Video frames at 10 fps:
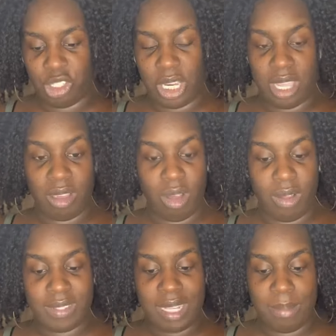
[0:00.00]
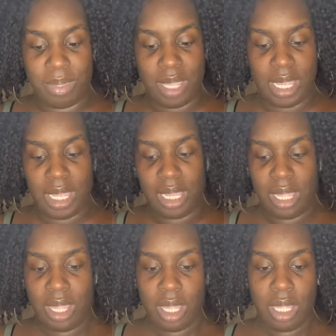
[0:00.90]
checking off something
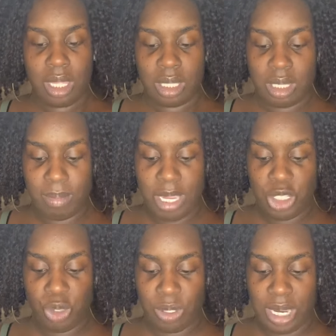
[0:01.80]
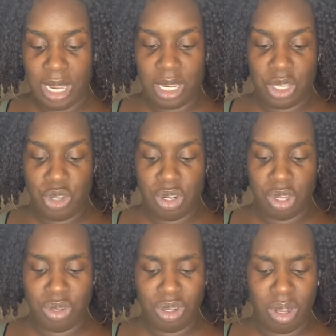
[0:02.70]
to make sure that, you know,
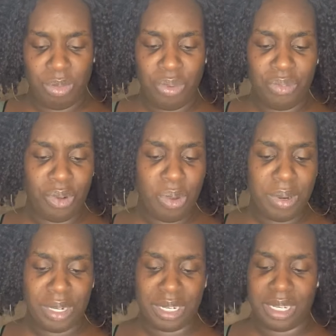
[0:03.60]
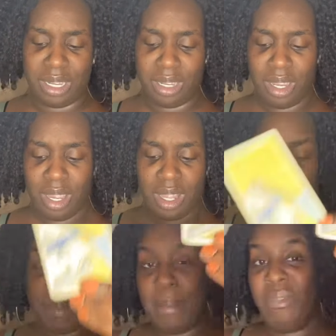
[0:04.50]
you don't move forward. They
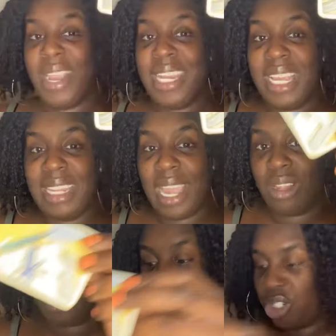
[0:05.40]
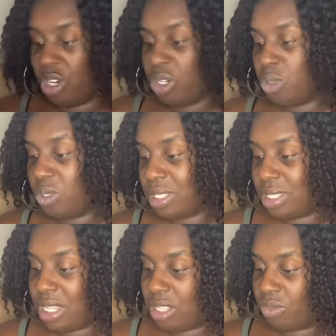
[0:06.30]
may be writing it down in a journal to
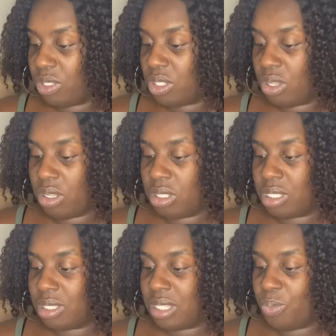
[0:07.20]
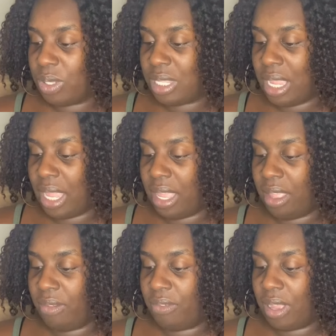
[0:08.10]
see the results, to see what they
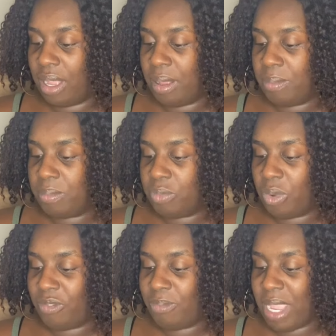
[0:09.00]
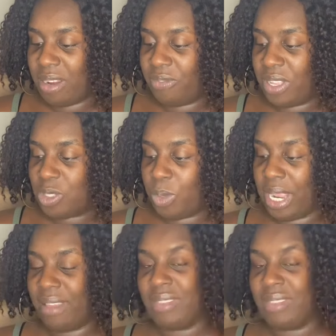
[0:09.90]
have, what manifests, what have